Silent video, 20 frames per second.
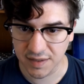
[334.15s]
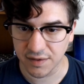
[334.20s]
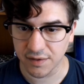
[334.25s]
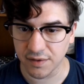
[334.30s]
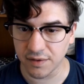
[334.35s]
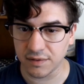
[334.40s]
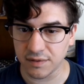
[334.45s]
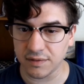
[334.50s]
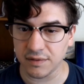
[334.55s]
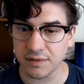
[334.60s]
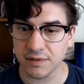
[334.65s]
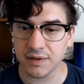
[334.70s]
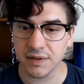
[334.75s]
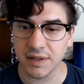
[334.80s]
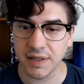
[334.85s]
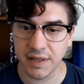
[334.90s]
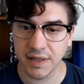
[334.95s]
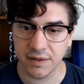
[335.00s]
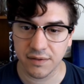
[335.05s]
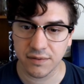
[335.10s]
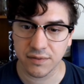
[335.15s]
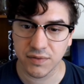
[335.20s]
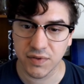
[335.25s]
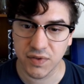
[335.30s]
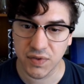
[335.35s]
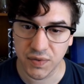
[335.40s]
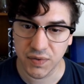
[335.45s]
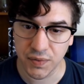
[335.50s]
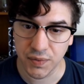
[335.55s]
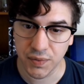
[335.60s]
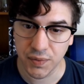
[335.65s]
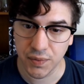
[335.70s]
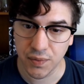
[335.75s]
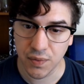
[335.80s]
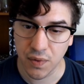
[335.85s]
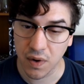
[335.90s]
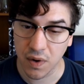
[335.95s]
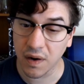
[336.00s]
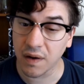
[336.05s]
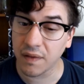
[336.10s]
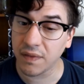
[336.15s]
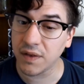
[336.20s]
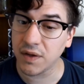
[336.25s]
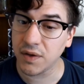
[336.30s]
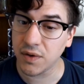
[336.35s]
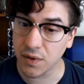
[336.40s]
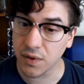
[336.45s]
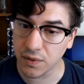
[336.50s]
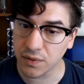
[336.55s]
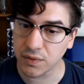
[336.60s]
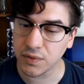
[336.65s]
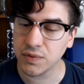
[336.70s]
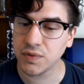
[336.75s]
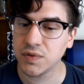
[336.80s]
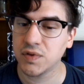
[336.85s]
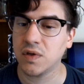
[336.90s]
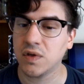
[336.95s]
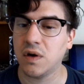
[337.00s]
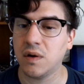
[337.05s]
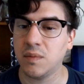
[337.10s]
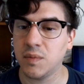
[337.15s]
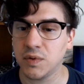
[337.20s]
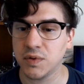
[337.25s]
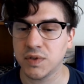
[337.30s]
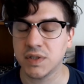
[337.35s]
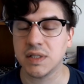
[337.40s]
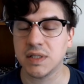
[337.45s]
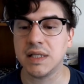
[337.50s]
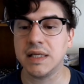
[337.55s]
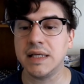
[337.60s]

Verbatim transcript: that are a little too on the nose, almost